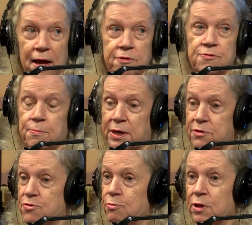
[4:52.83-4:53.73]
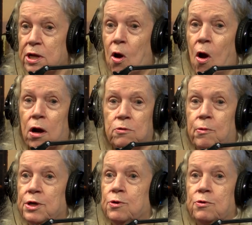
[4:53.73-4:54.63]
yes, but it's really
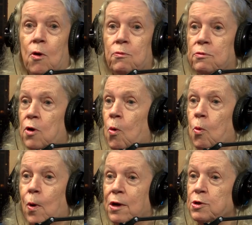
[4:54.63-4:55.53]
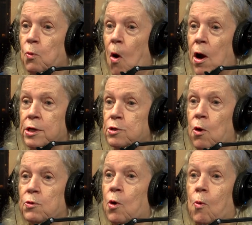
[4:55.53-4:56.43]
hard when you don't know where you are. You
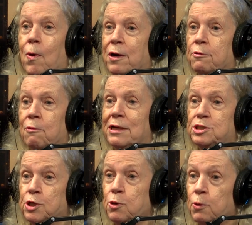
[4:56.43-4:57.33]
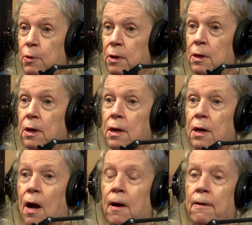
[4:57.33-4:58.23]
don't know where to run to.
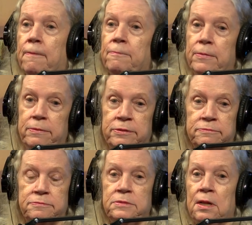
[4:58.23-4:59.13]
Um,